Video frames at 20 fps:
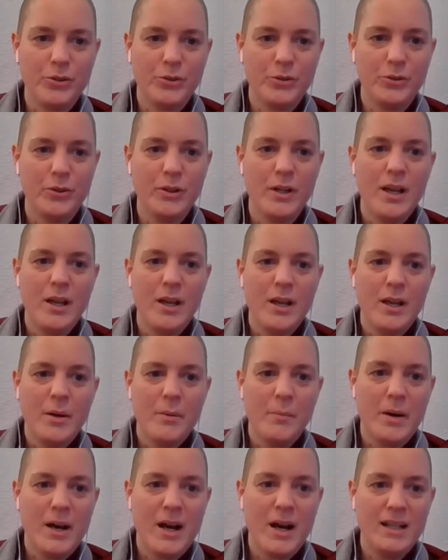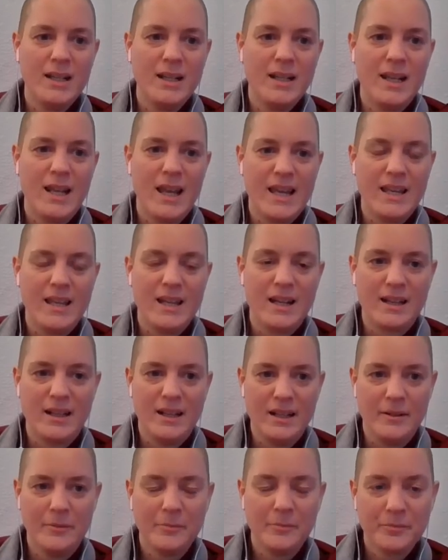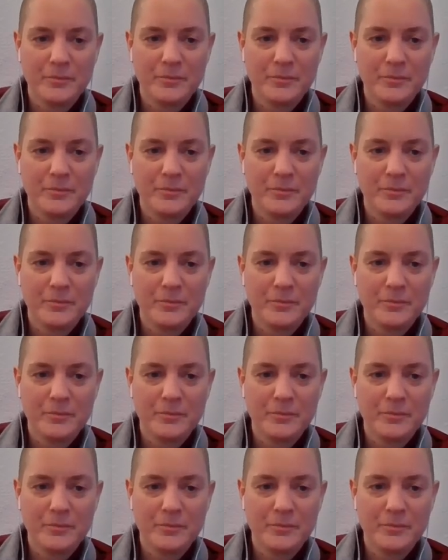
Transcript: to Pali Layaka.